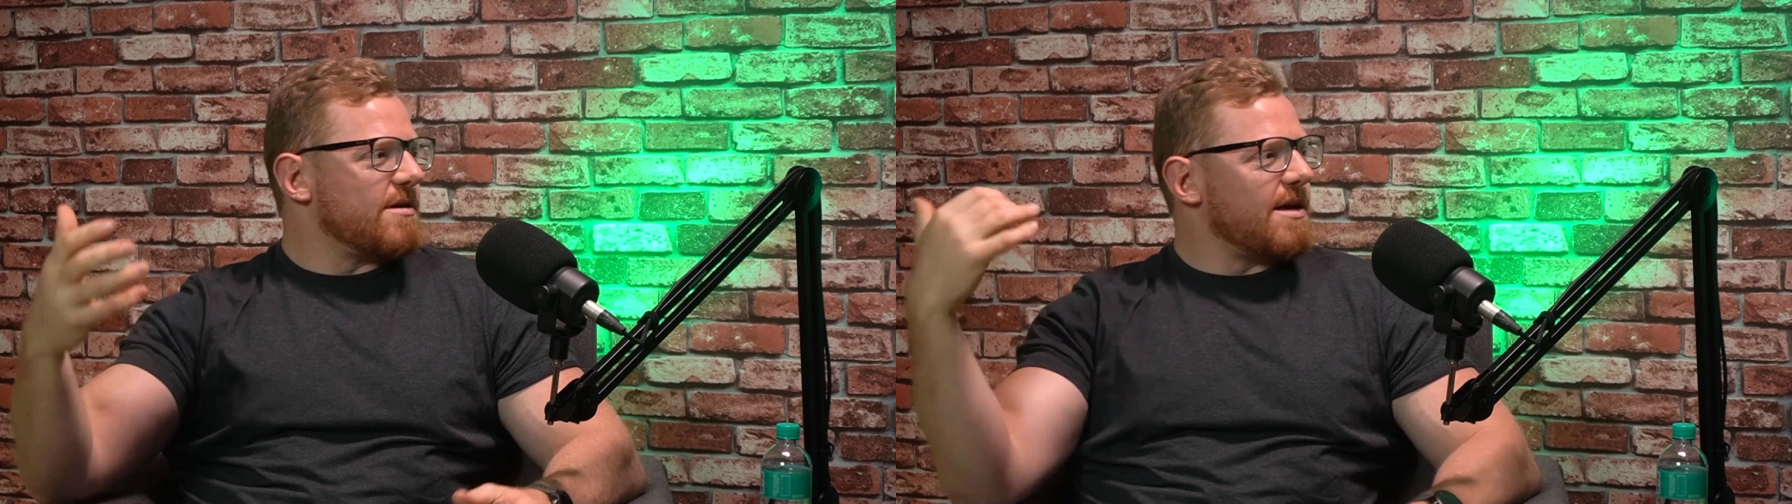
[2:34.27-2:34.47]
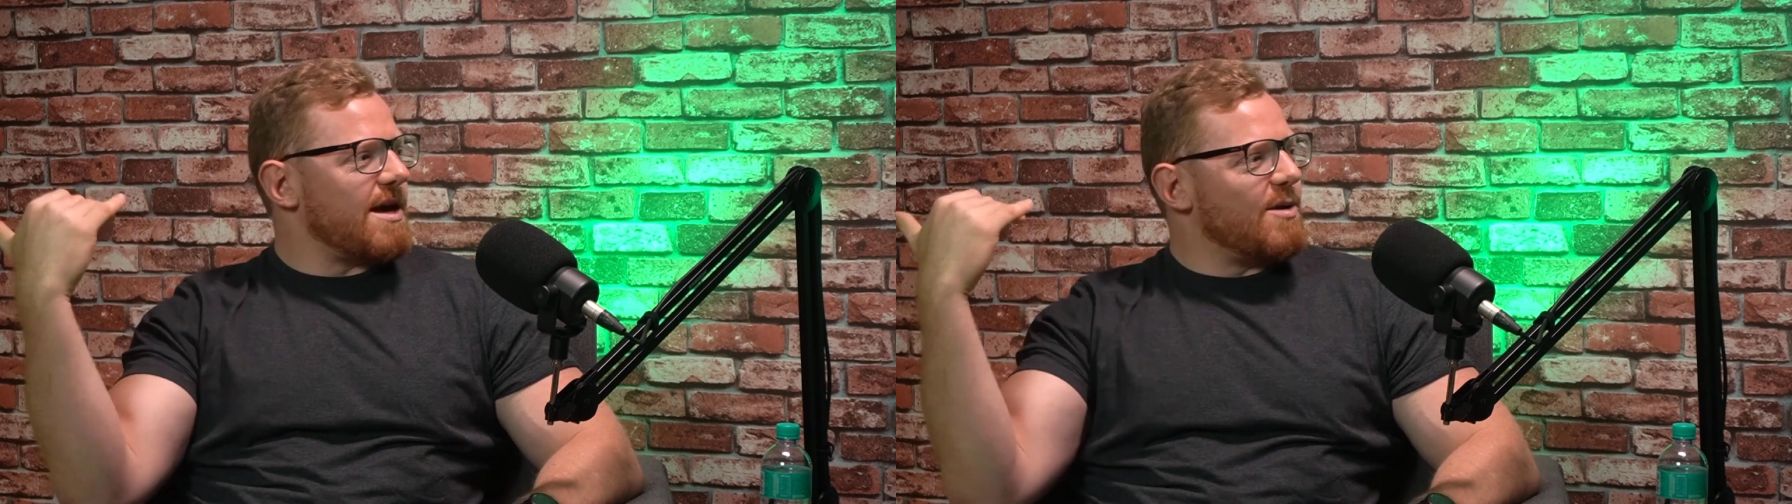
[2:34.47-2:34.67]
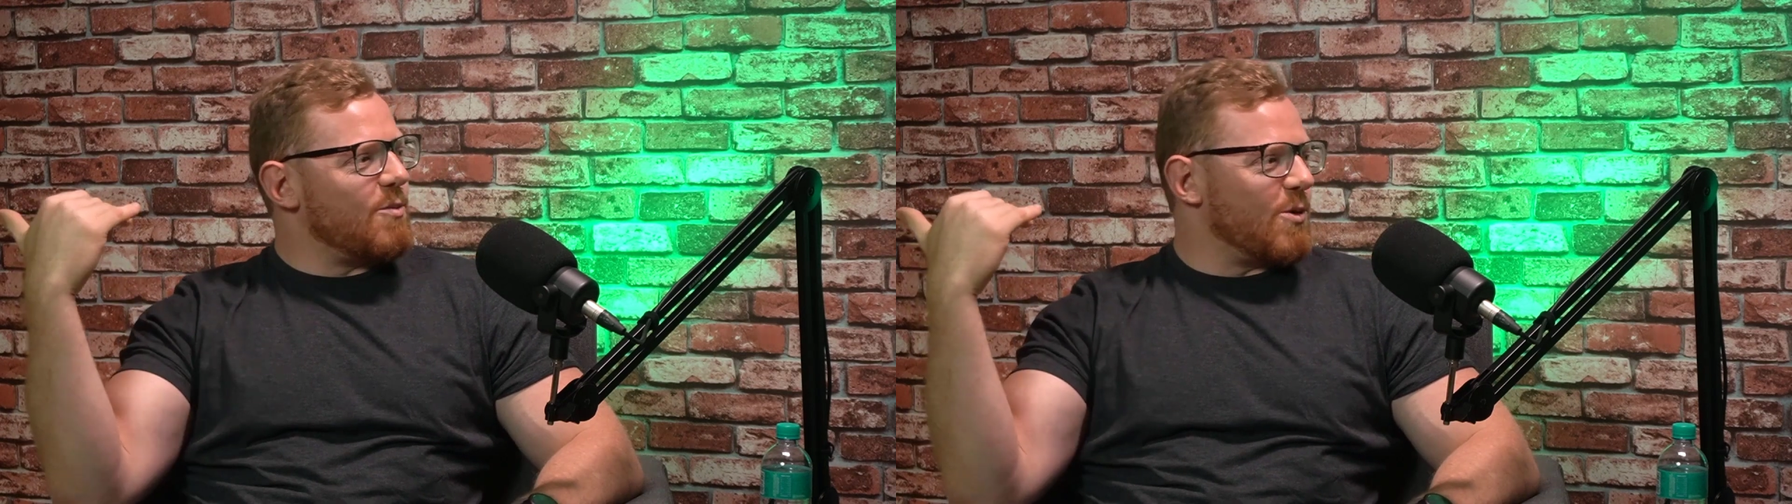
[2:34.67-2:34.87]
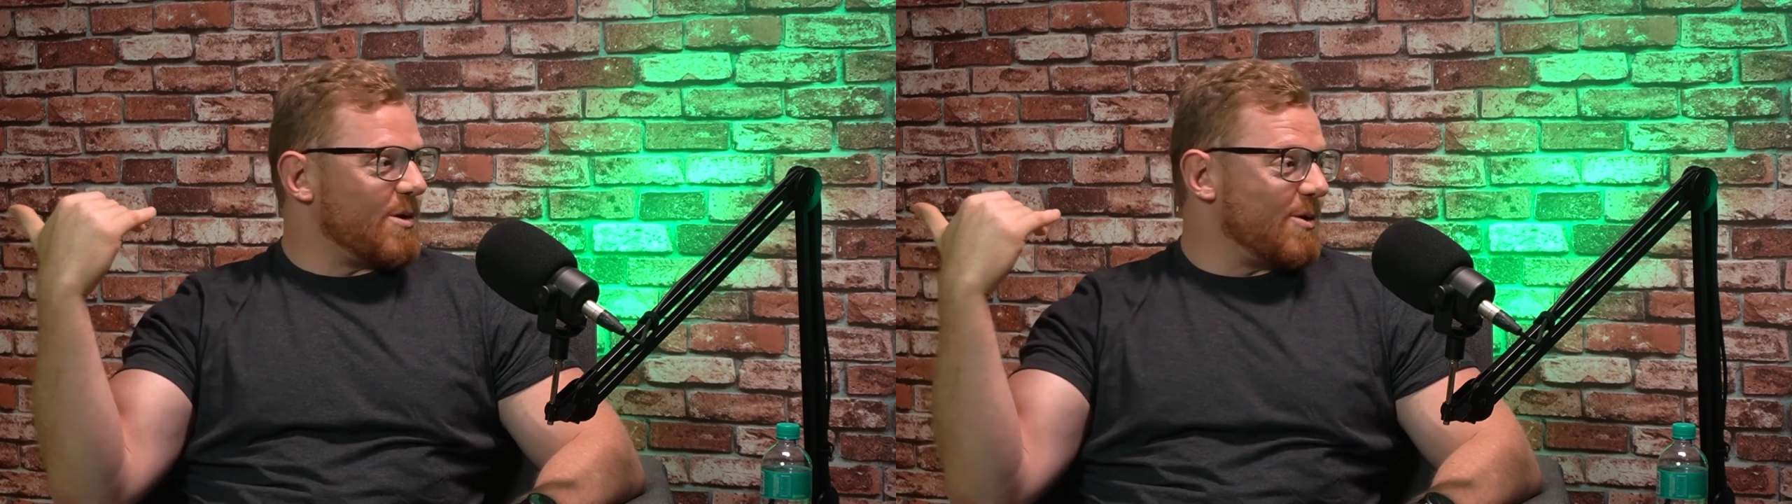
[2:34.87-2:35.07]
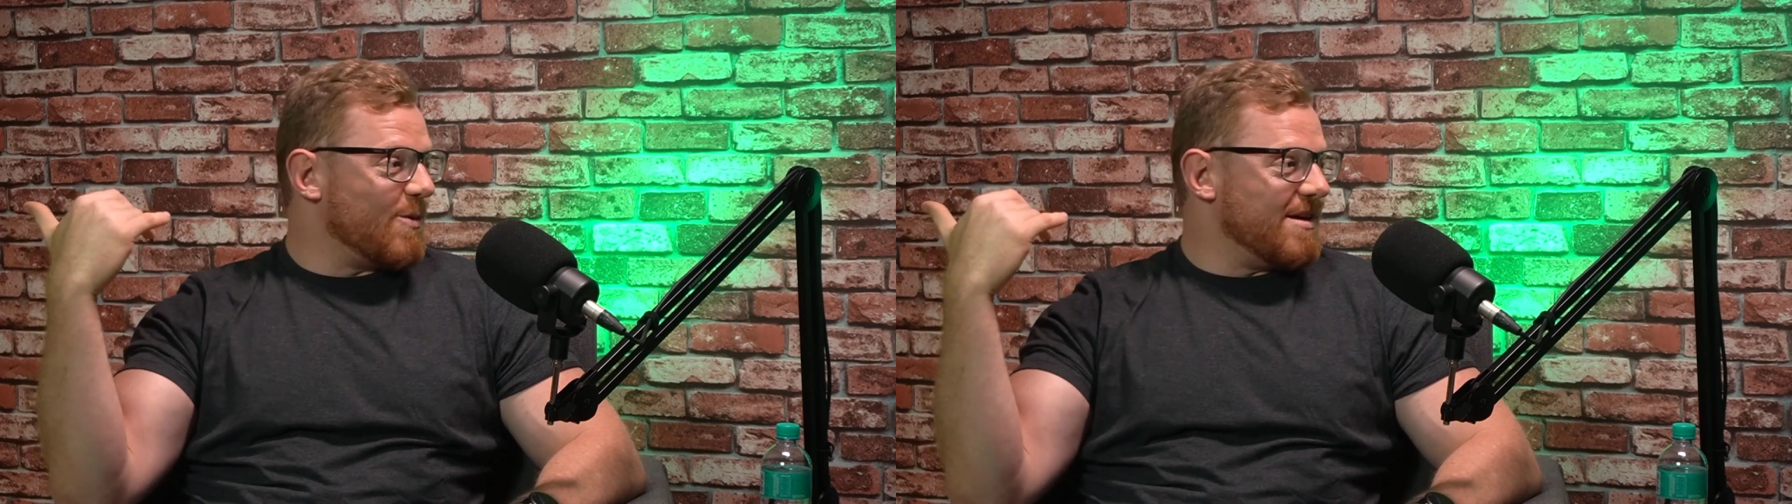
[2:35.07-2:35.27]
cannonball
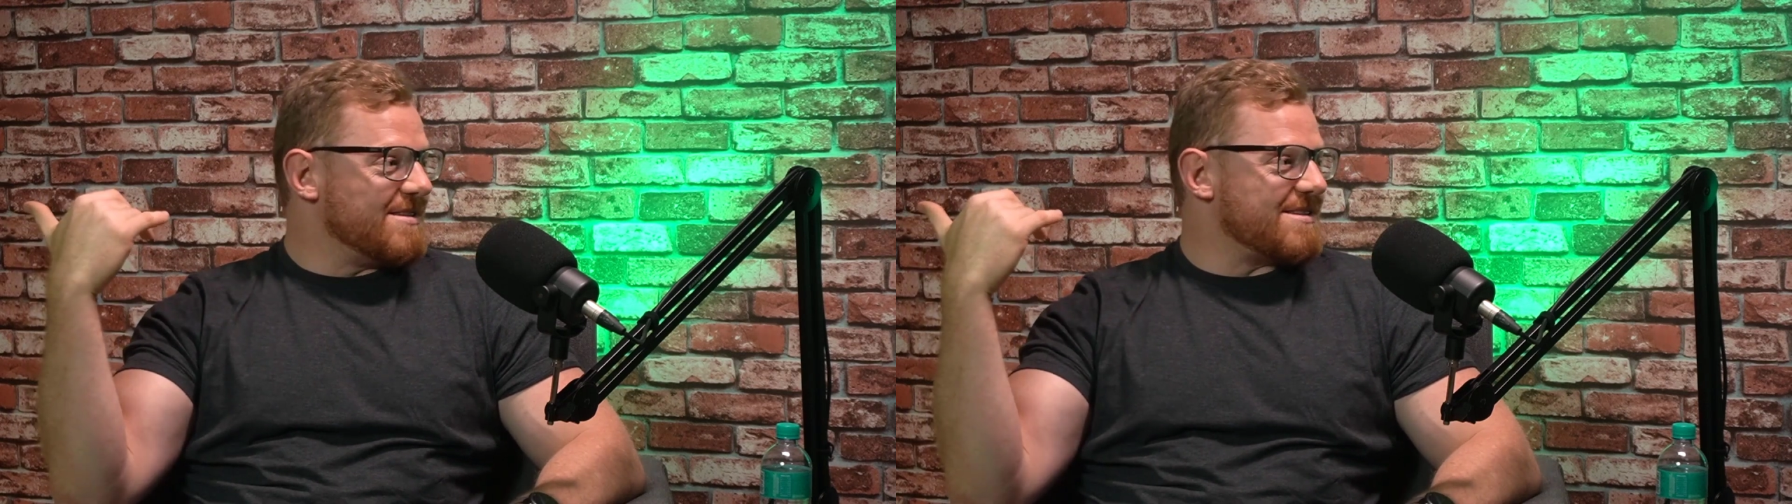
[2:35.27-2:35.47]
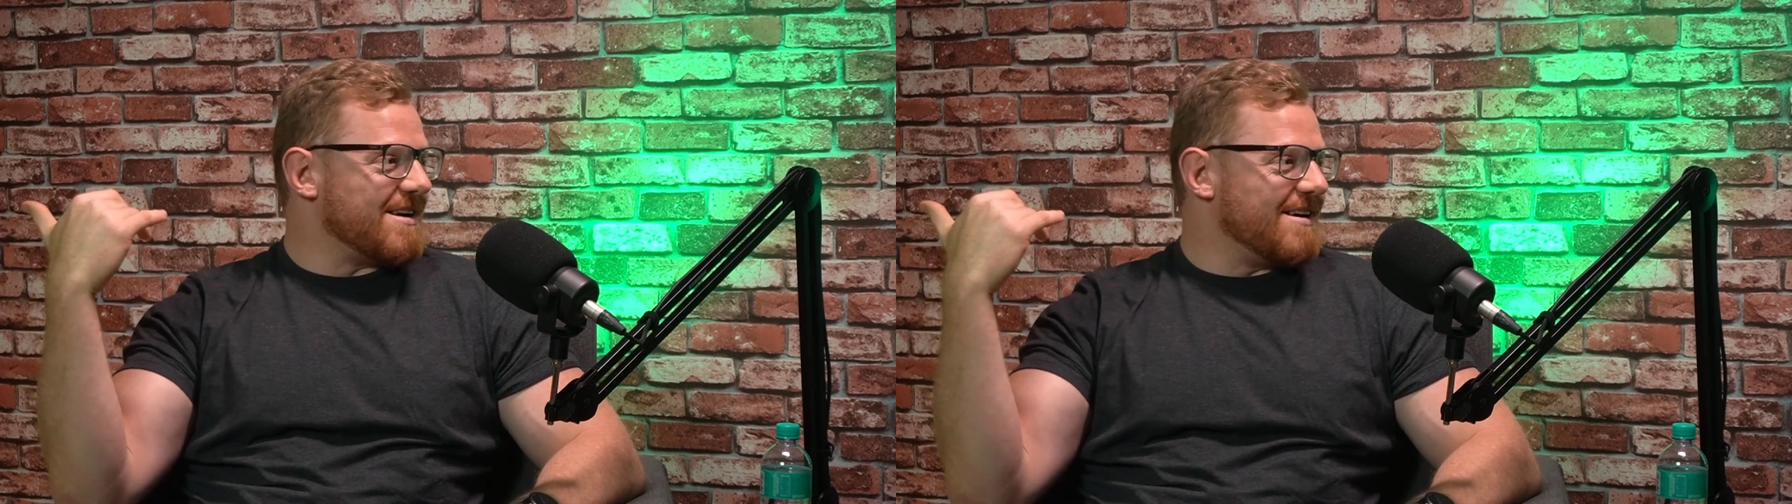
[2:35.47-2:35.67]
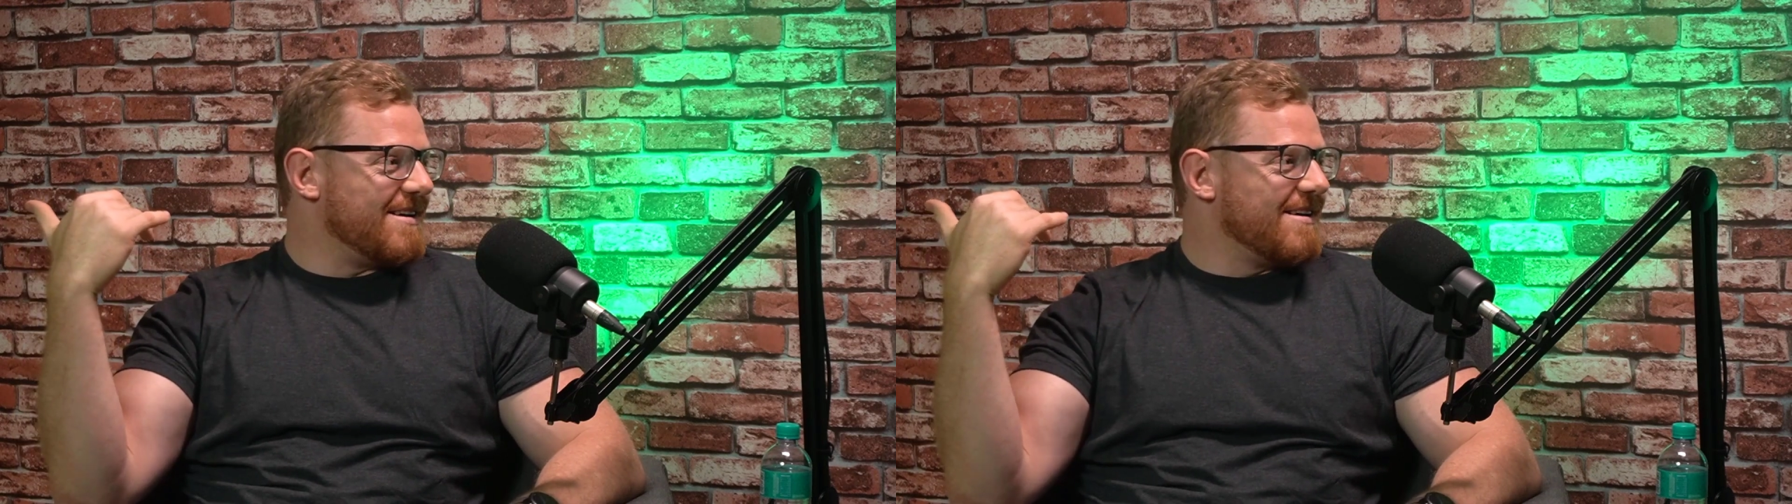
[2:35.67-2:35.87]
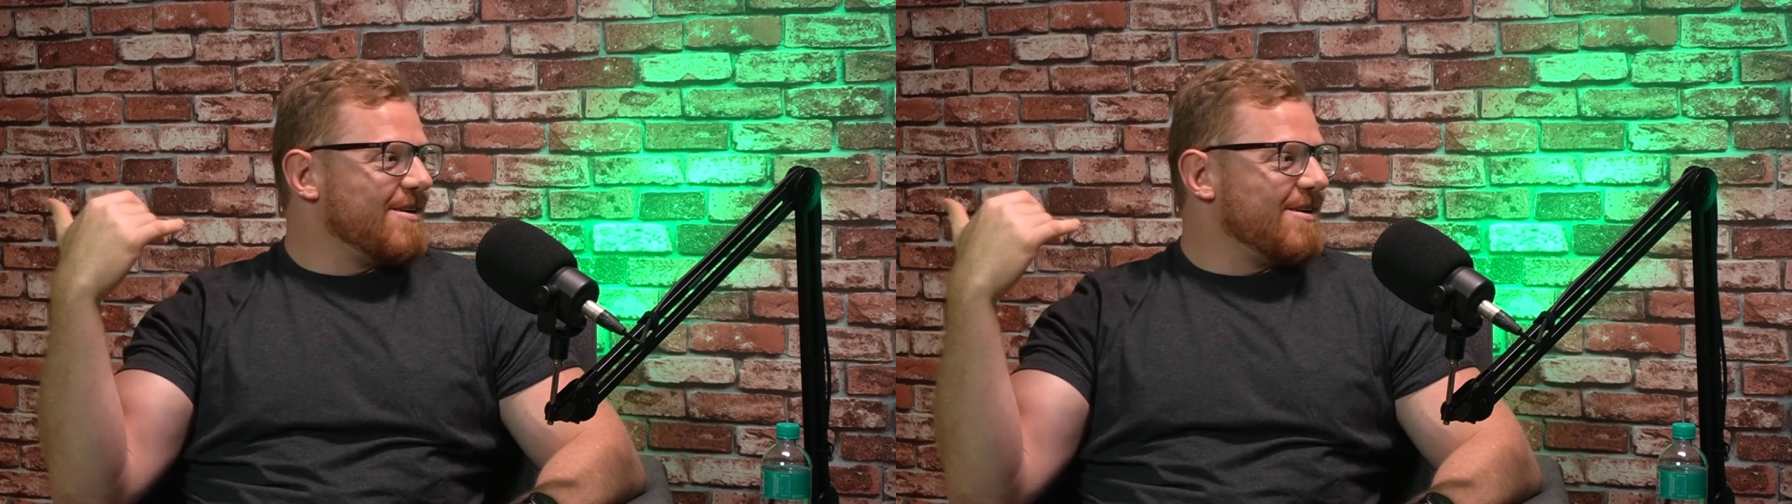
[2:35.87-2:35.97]
on the one side,